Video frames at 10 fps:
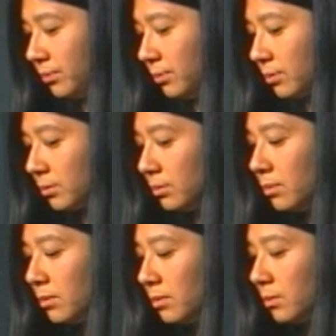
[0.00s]

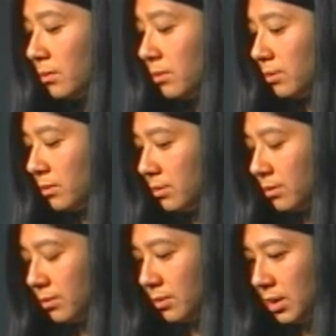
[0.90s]

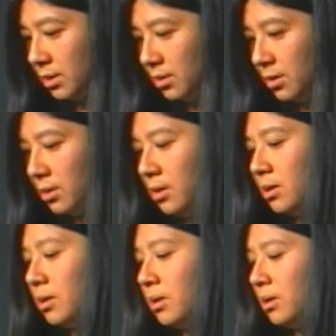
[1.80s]

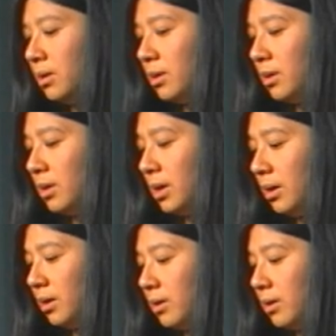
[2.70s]
Nothing is said.